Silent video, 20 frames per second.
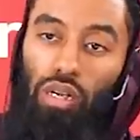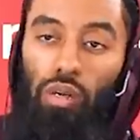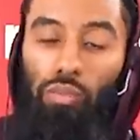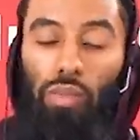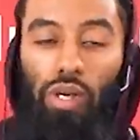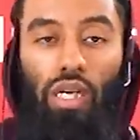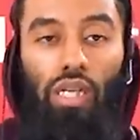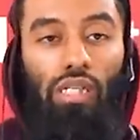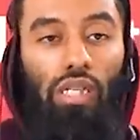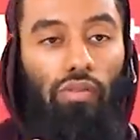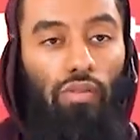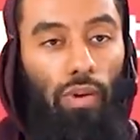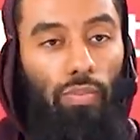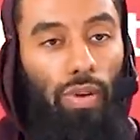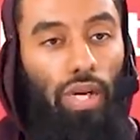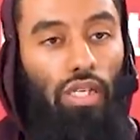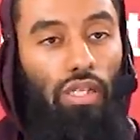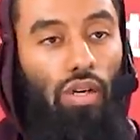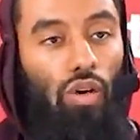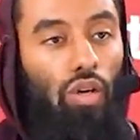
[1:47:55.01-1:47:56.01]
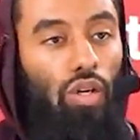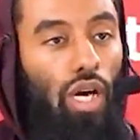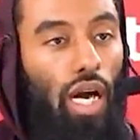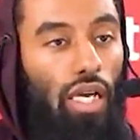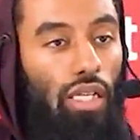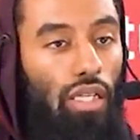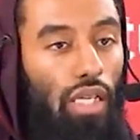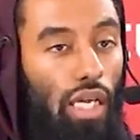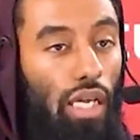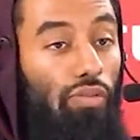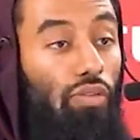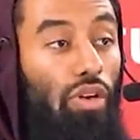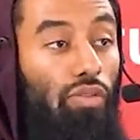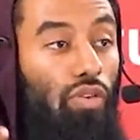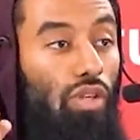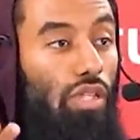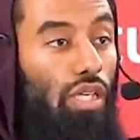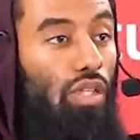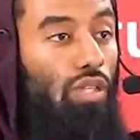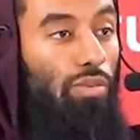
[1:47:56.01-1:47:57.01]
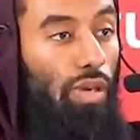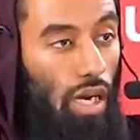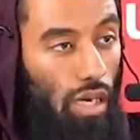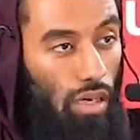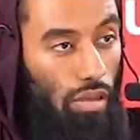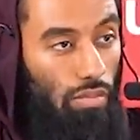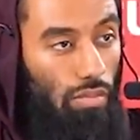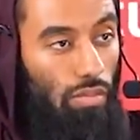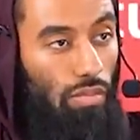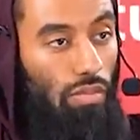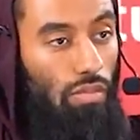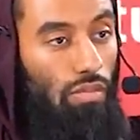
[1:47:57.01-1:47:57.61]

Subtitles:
because of a picture on your ID, even if you see it to be haram?